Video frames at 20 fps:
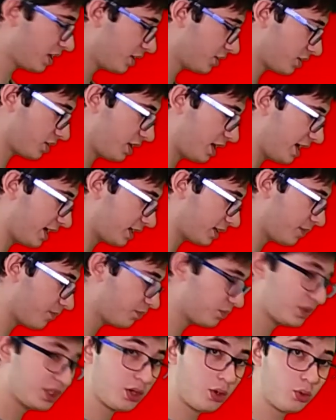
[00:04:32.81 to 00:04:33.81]
So like
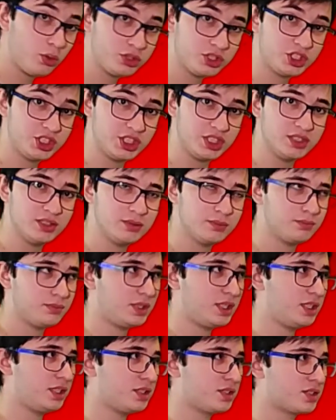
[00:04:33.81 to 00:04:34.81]
Nihonjin
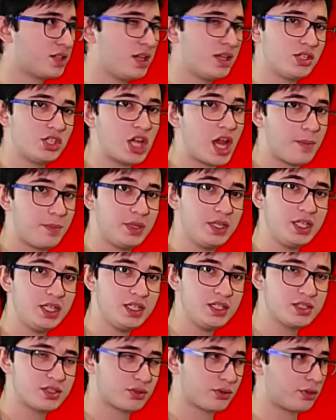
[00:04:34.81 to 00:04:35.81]
means
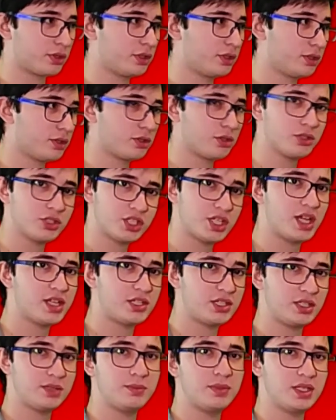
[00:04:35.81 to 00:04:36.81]
Japanese, or
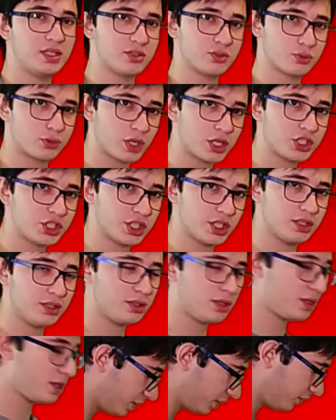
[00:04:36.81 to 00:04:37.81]
Rossijin means
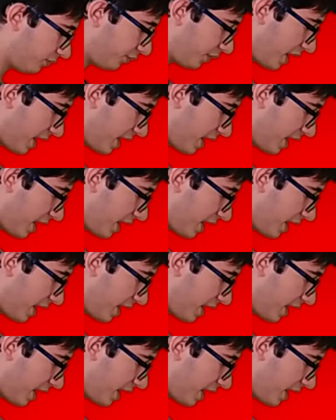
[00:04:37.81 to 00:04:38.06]
Russian, but if you